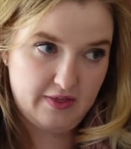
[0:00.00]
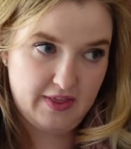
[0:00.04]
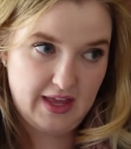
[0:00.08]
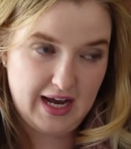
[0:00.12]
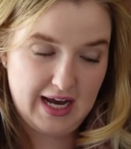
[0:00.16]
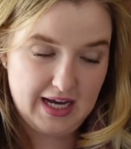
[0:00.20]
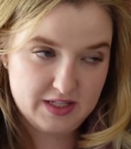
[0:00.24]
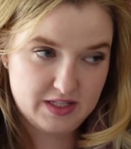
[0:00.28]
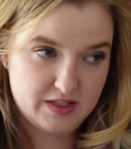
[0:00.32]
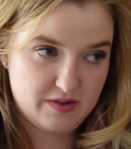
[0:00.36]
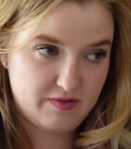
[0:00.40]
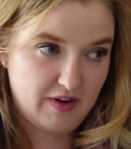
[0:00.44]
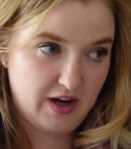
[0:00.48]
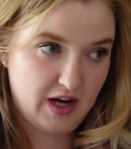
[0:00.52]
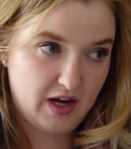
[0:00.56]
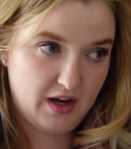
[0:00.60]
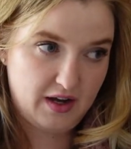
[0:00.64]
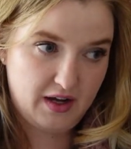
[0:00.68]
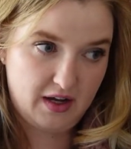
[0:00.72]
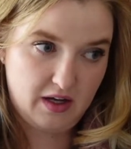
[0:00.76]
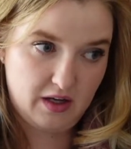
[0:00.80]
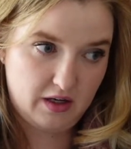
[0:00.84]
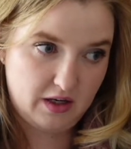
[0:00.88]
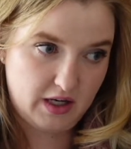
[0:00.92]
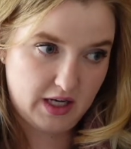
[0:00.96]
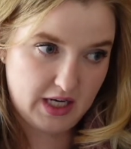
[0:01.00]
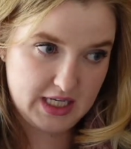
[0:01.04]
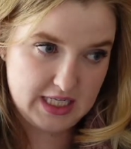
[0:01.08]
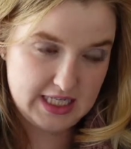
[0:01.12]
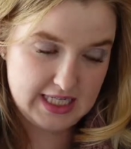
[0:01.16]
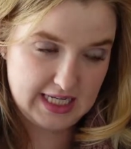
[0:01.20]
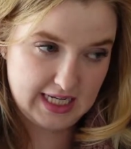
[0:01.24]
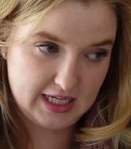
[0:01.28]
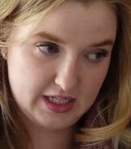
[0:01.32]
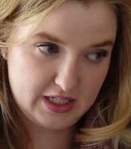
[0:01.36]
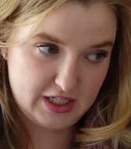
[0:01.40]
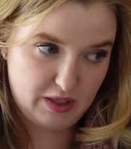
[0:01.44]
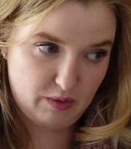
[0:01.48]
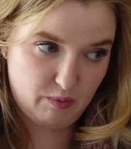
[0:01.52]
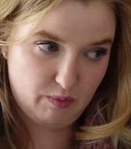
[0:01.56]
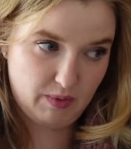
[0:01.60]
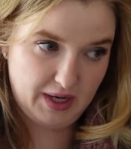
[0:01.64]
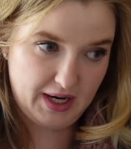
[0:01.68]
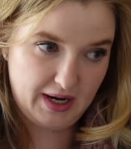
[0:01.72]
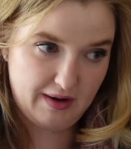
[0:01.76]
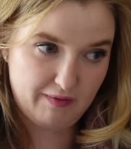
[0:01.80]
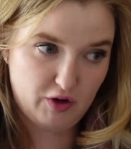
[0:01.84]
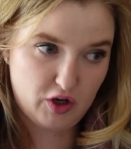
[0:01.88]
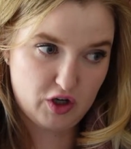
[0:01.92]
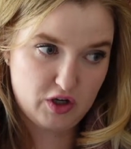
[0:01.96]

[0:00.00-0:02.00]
That's fine and dandy, whatever.